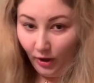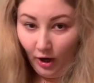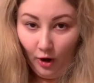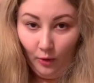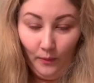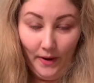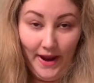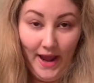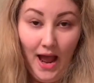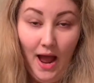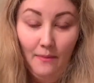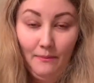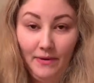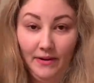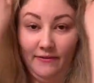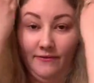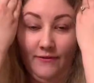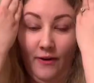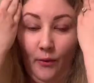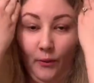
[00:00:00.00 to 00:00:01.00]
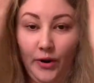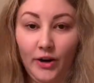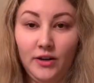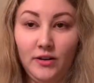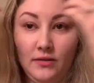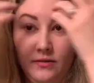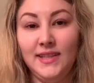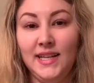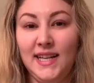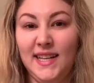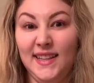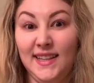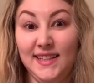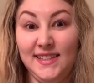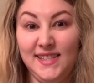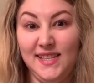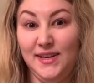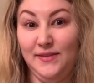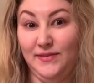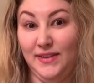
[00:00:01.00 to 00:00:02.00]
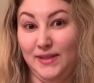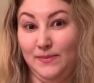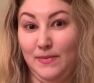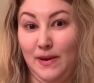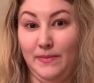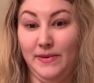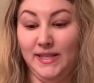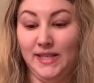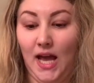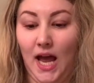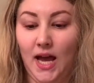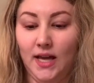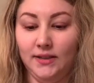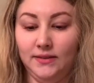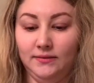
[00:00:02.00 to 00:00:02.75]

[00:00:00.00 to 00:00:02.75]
our way up and forward. Let's see if this baby's hot.